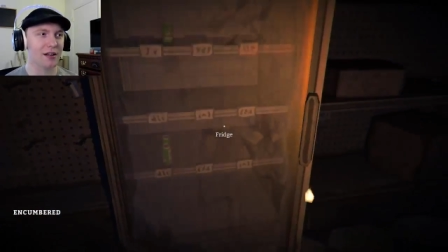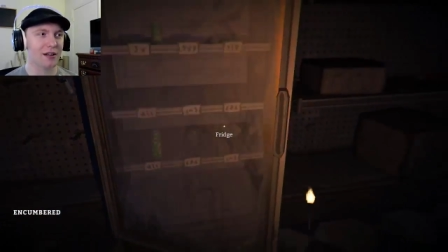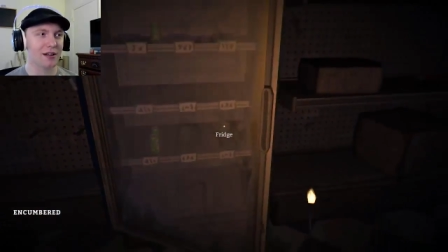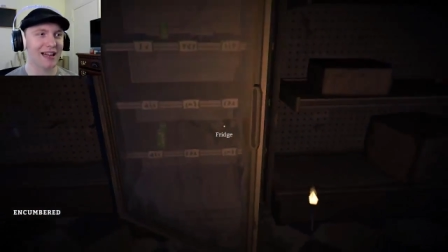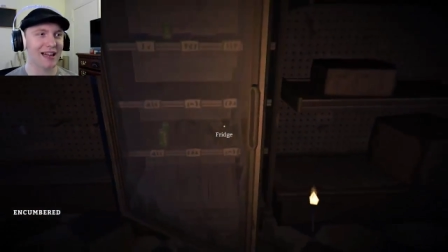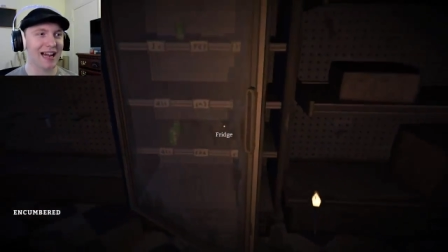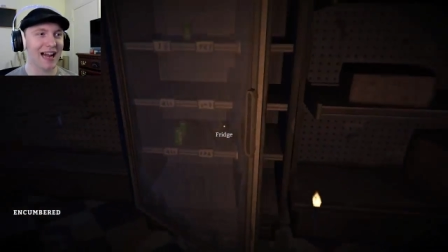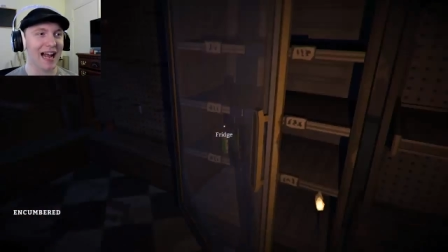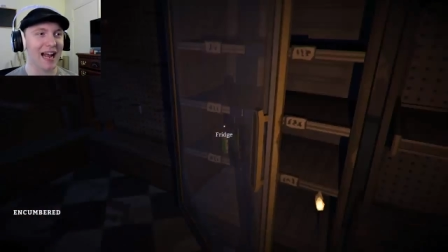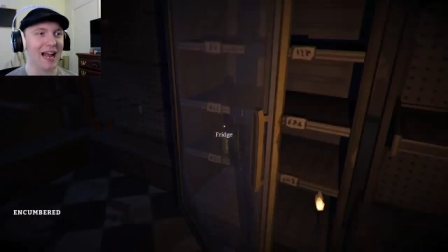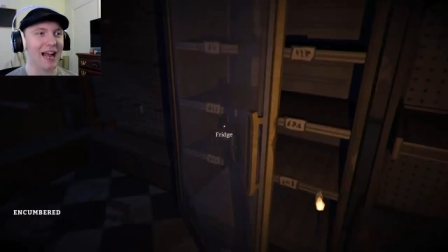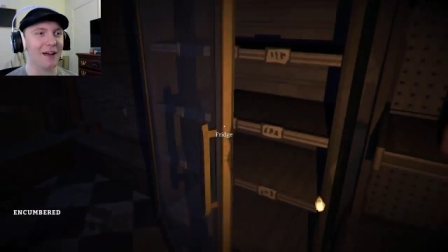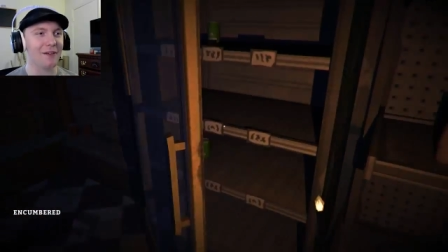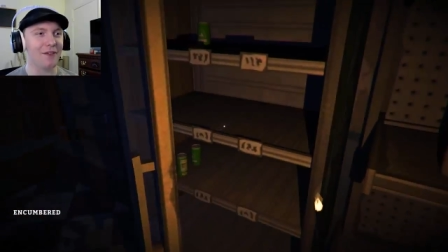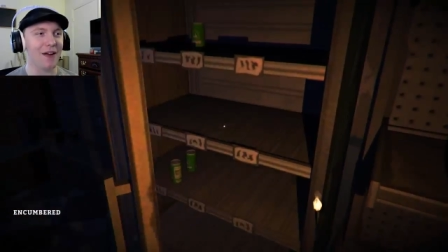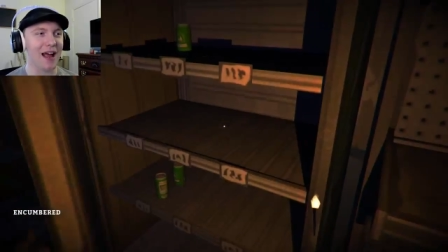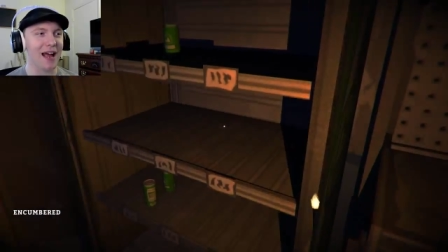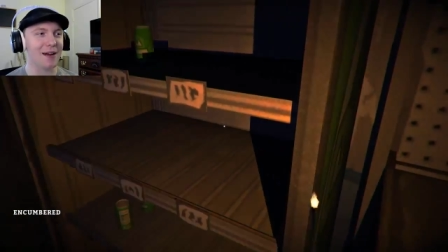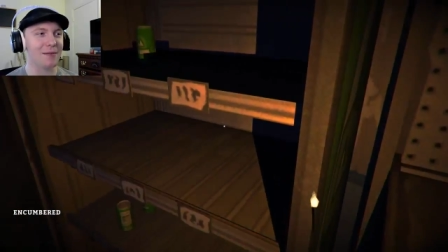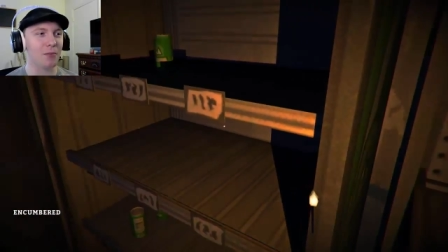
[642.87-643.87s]
Like, I have
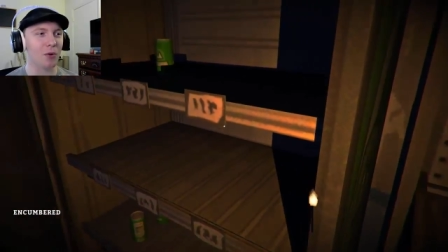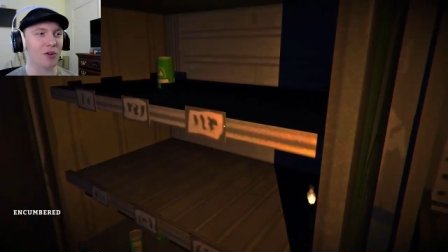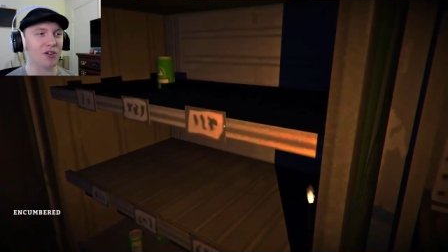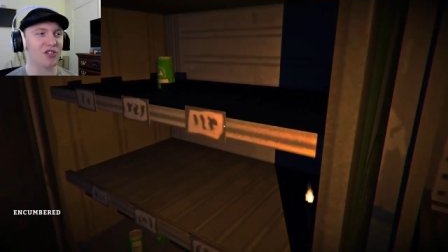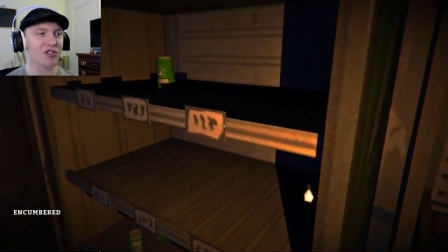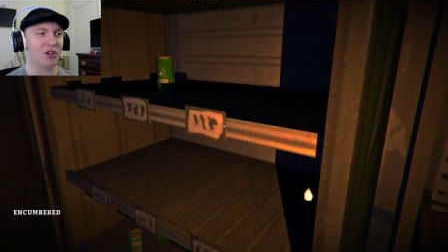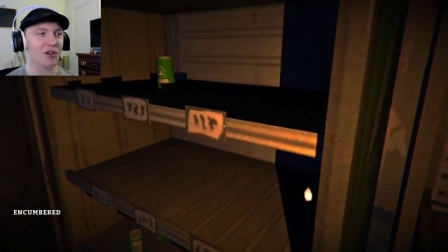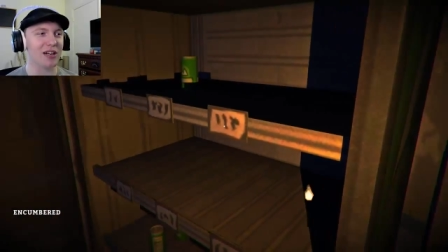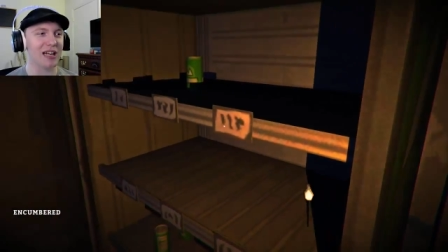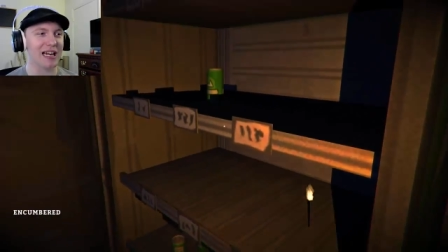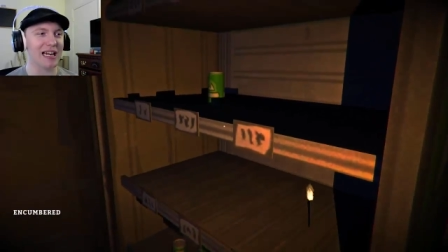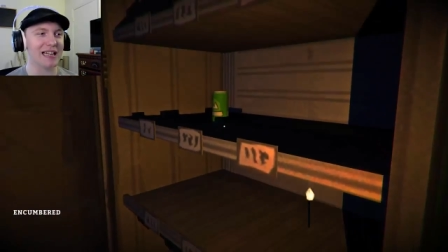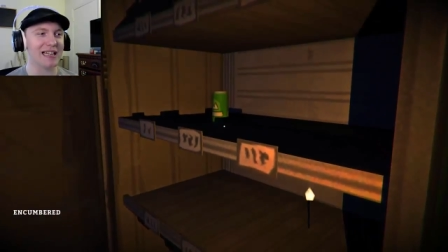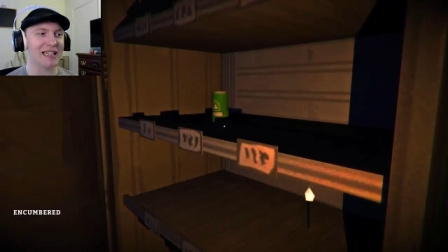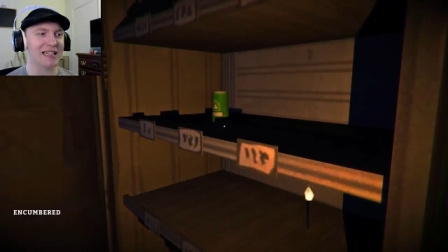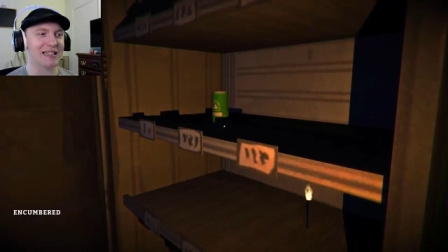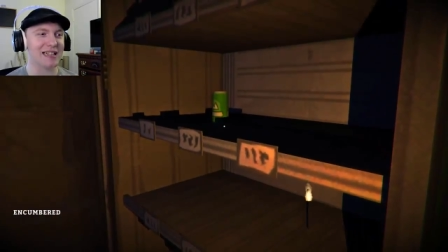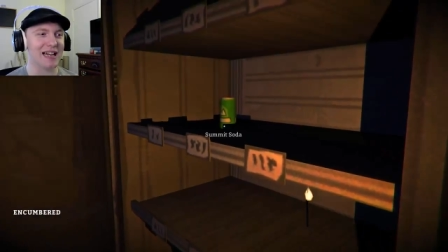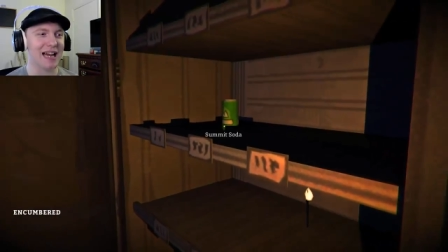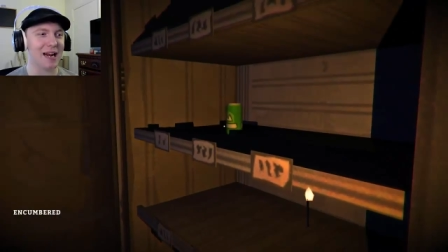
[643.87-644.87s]
had more soda in
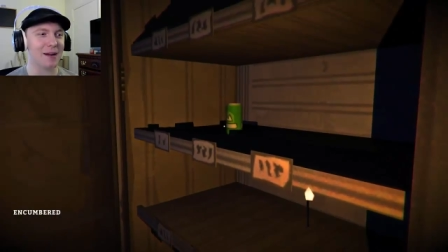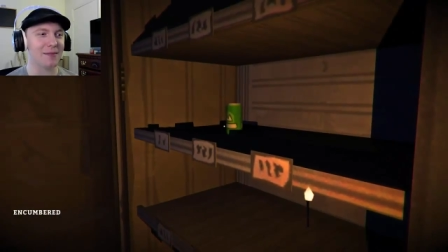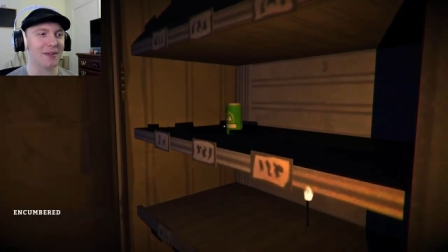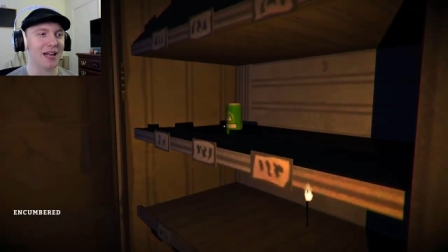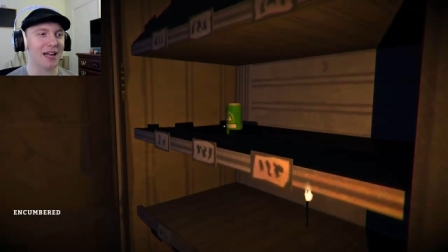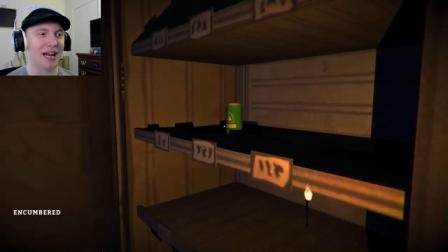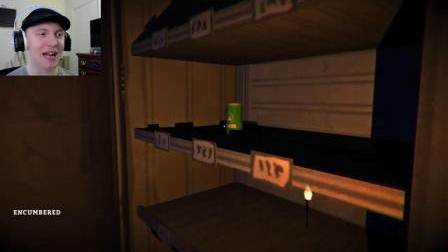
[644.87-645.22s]
this game than